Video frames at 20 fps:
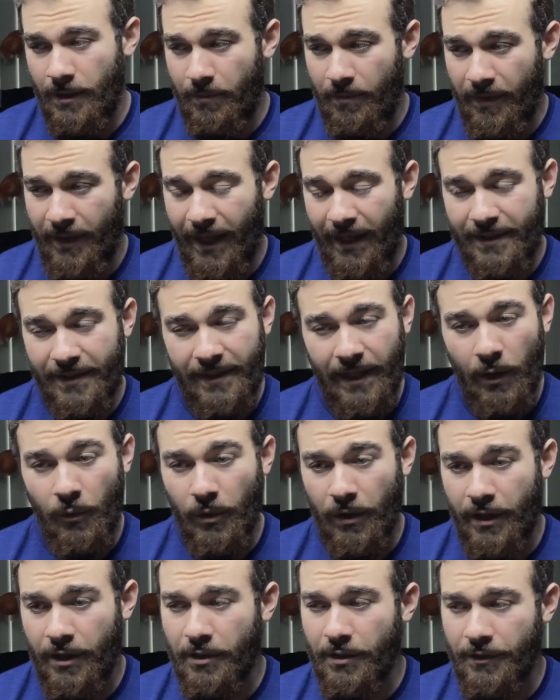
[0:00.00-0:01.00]
But that's not
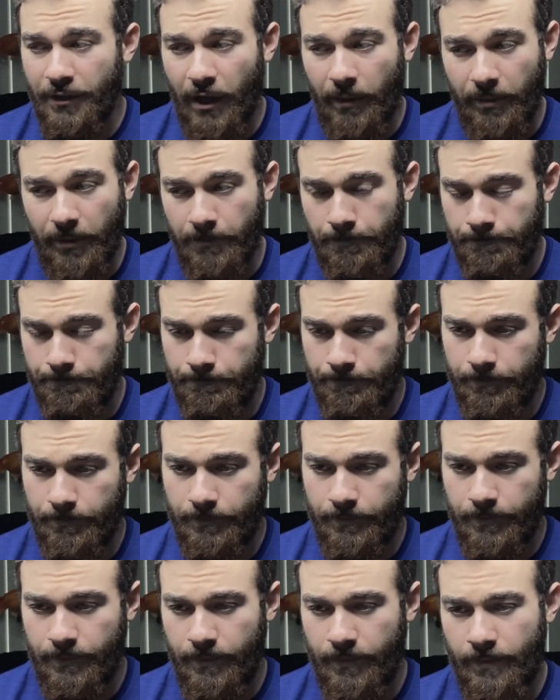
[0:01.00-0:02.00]
what killed Nubbin.
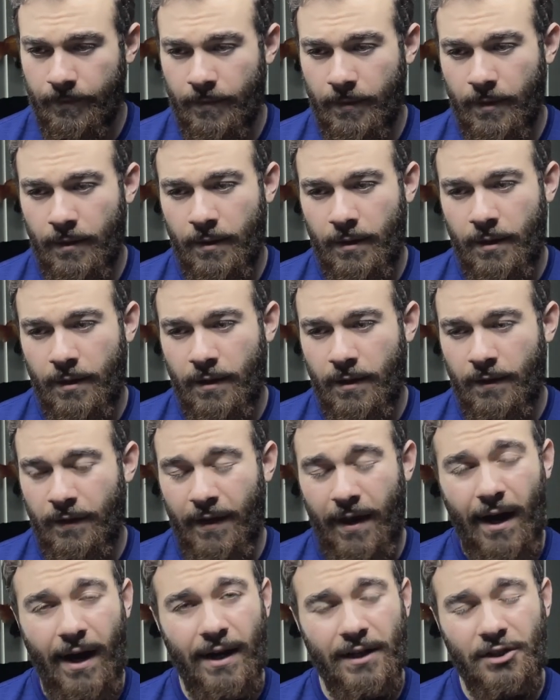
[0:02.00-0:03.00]

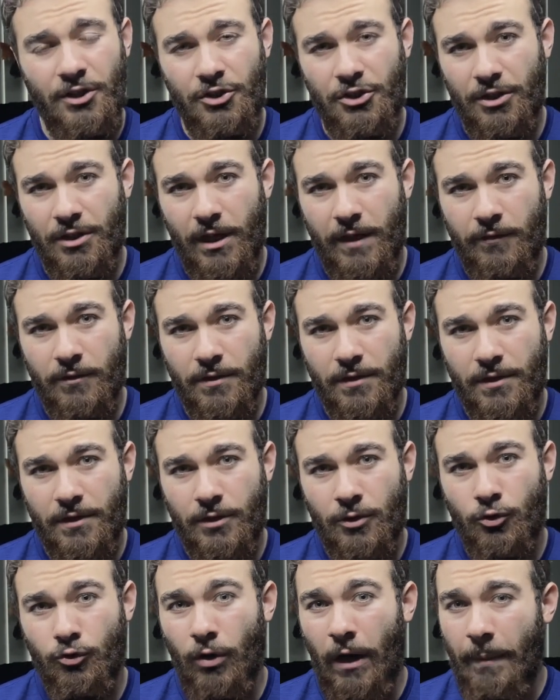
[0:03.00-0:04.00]
The oxygen
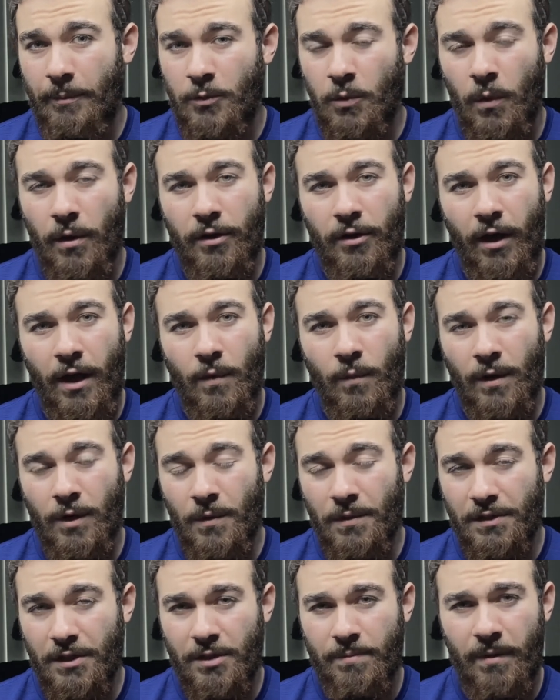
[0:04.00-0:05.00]
levels dropped one night when it
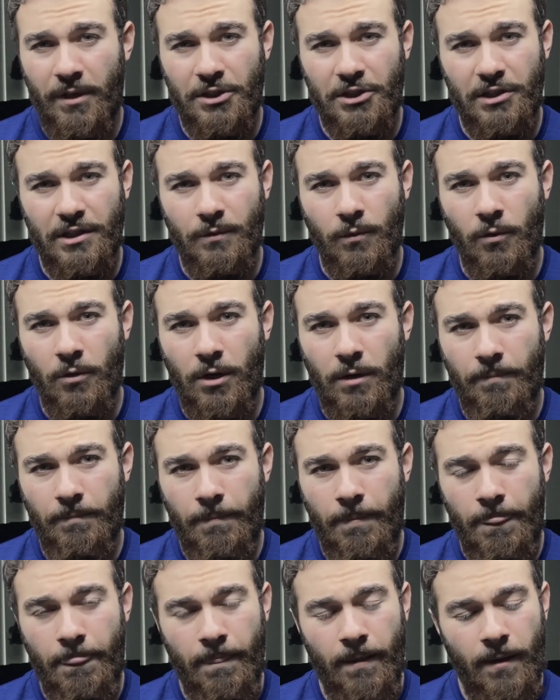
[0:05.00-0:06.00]
was especially
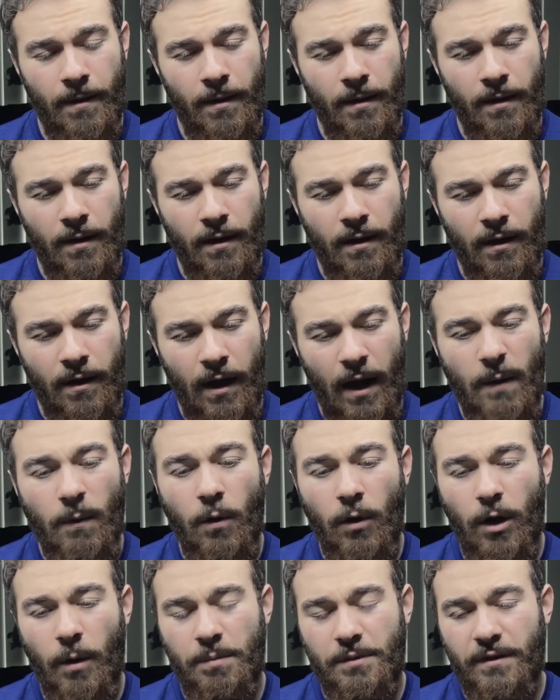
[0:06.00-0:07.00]
warm. I
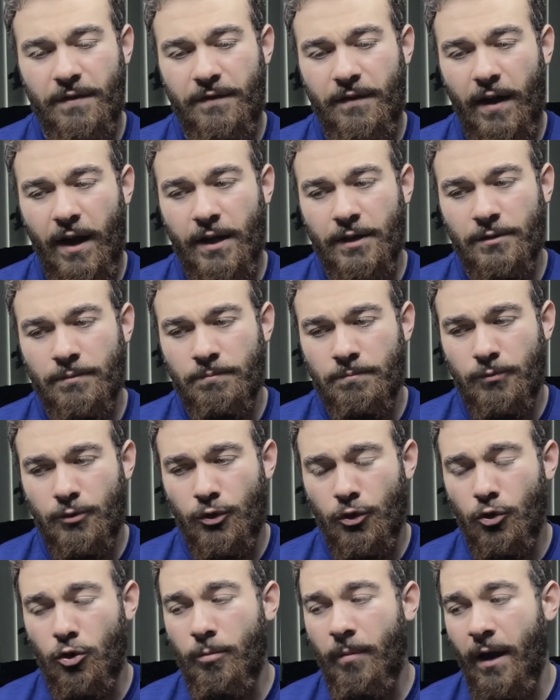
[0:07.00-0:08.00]
woke up to find
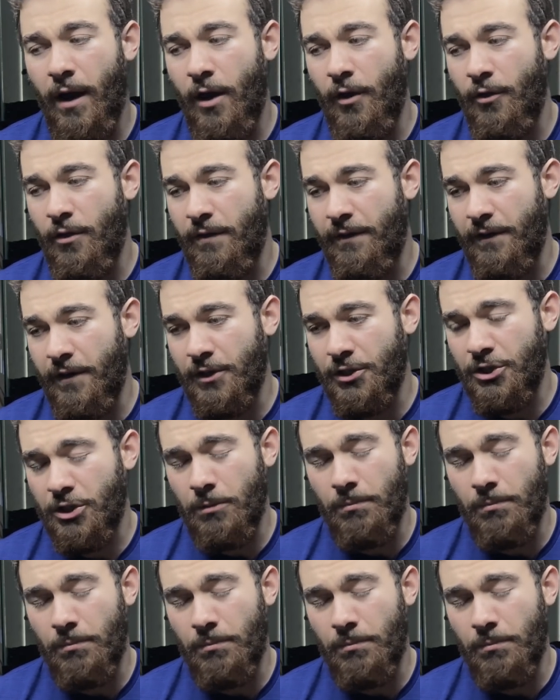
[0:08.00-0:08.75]
two of my other fish